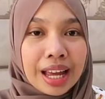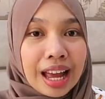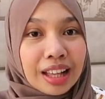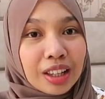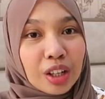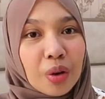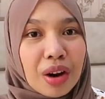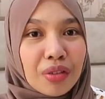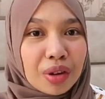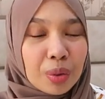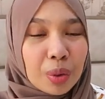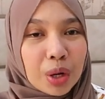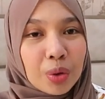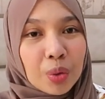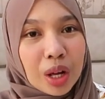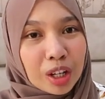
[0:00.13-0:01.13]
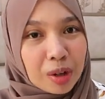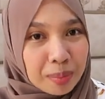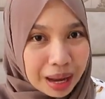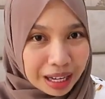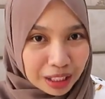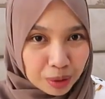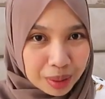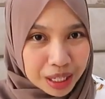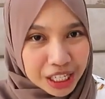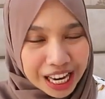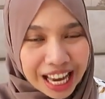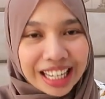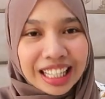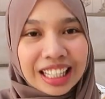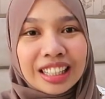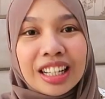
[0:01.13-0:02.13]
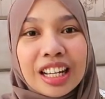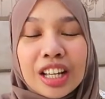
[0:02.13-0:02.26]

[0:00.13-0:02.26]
Hello everyone, welcome back to my channel.